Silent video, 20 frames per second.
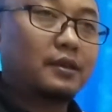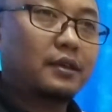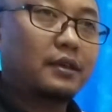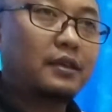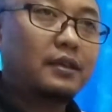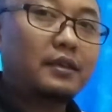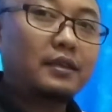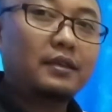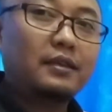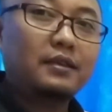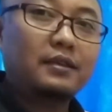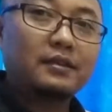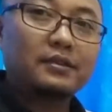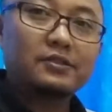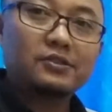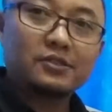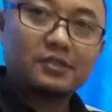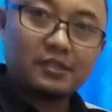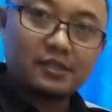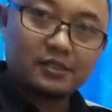He
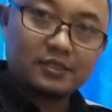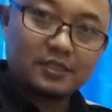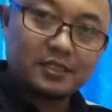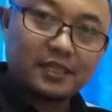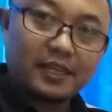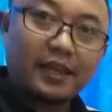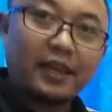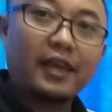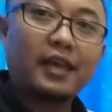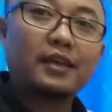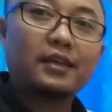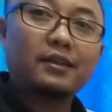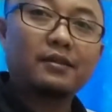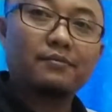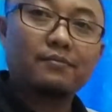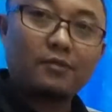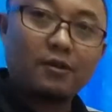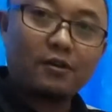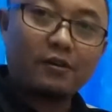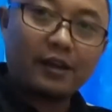searched
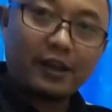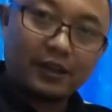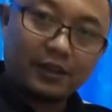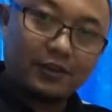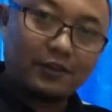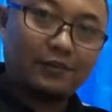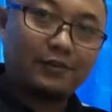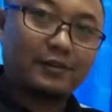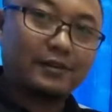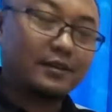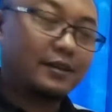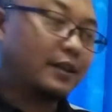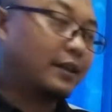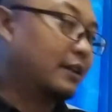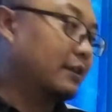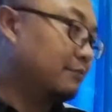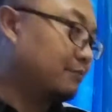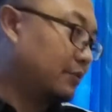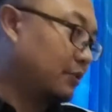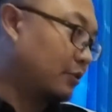more accurate than
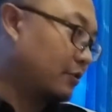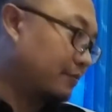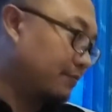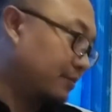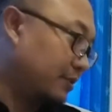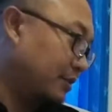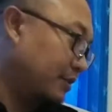POP.